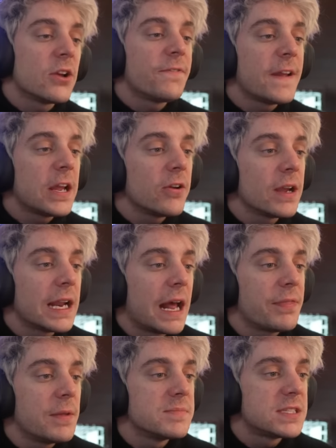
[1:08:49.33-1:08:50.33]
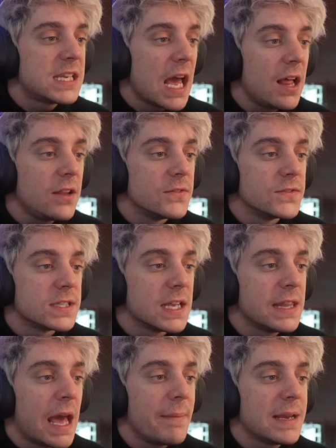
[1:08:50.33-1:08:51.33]
they're figuring it out themselves,
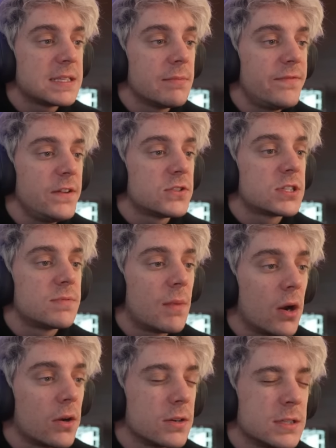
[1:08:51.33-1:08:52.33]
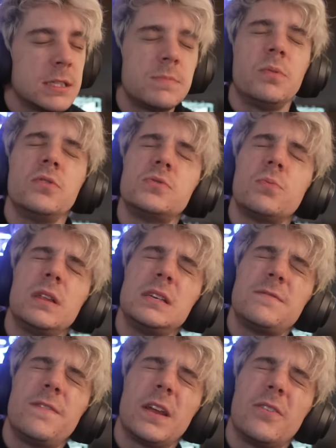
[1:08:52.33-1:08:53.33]
and that makes them feel smarter. Does Bruce
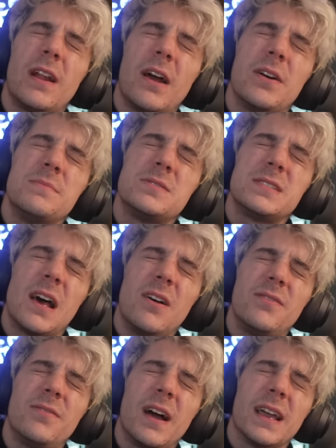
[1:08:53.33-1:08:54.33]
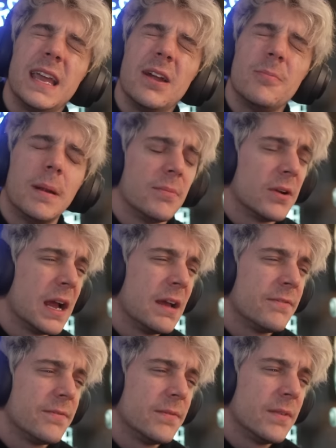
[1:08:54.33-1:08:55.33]
Willis figure it out himself? I can't remember.
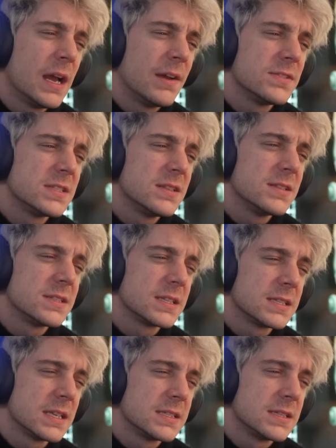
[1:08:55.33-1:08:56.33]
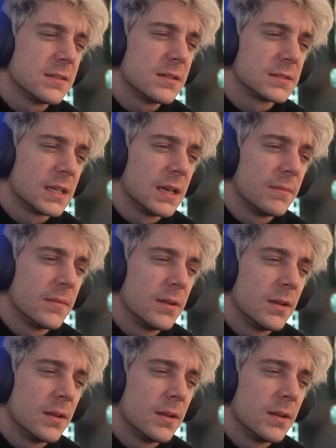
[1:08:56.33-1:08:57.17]
I haven't seen The Sixth Sense in a long time.